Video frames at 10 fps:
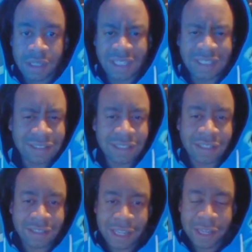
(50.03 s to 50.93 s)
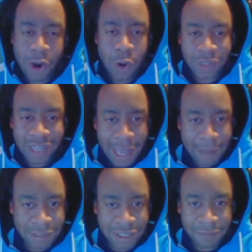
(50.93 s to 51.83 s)
That it only
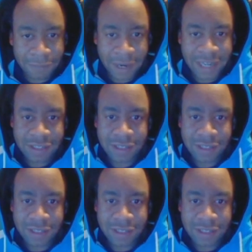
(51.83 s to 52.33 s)
happens in fights.